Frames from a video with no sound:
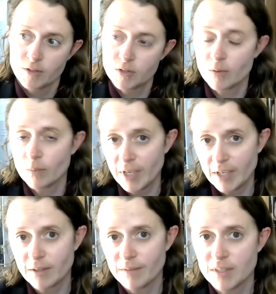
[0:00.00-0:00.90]
to the
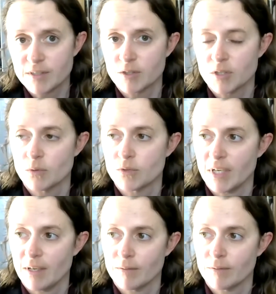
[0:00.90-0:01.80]
right on these issues,
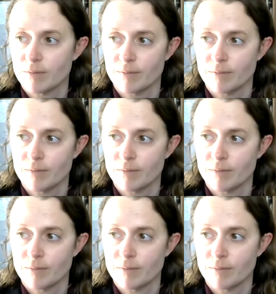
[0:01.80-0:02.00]
have